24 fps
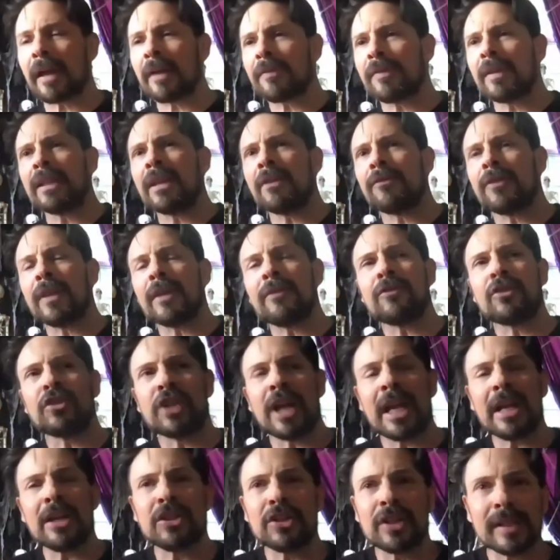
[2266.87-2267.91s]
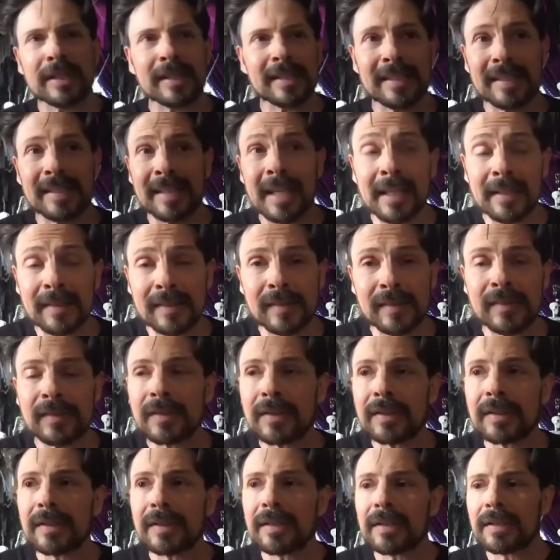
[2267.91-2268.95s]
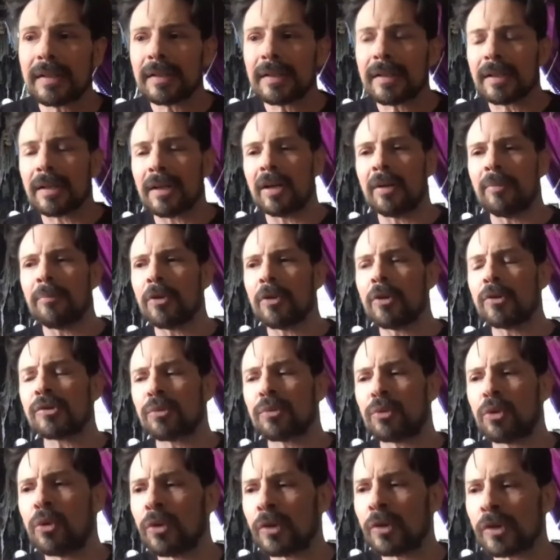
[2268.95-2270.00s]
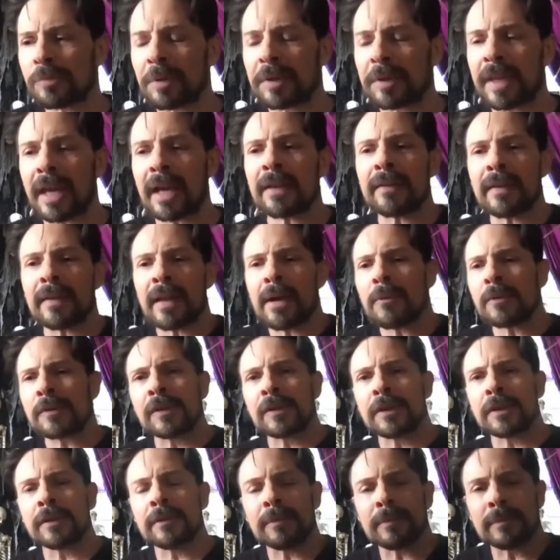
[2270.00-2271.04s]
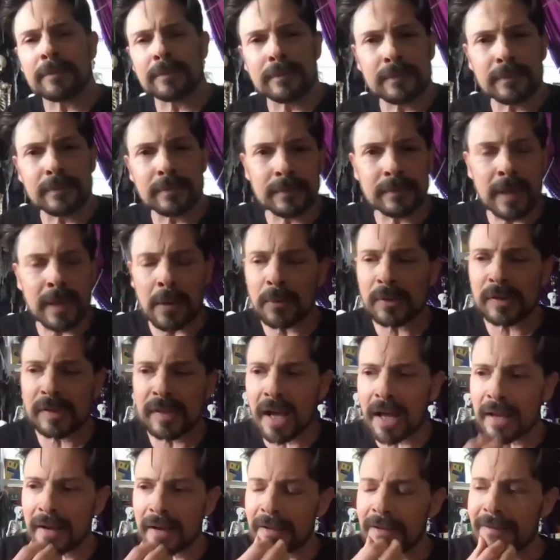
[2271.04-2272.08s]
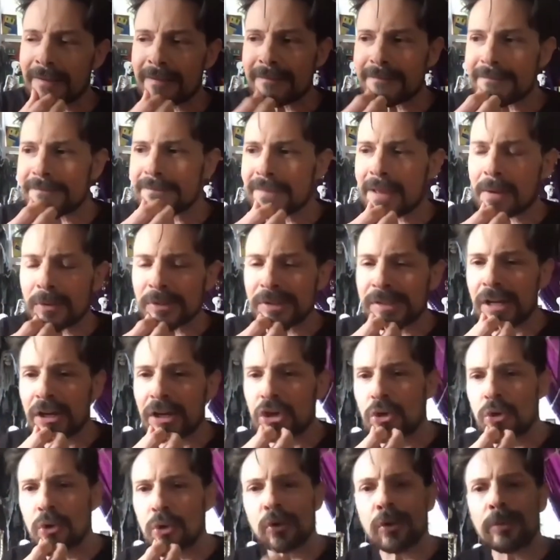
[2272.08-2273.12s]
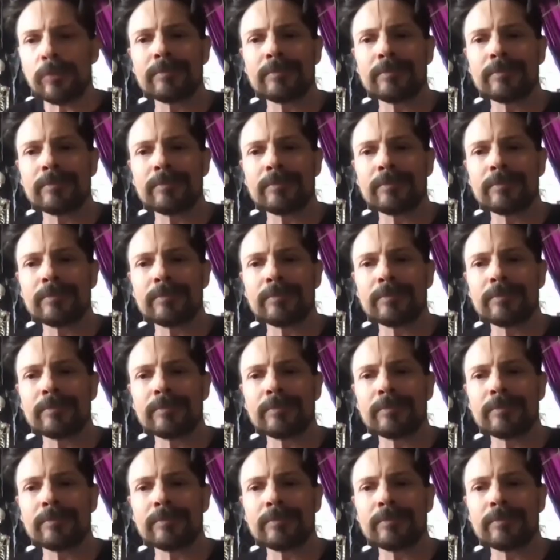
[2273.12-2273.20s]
I think they've changed it since those rules, but that was not cool.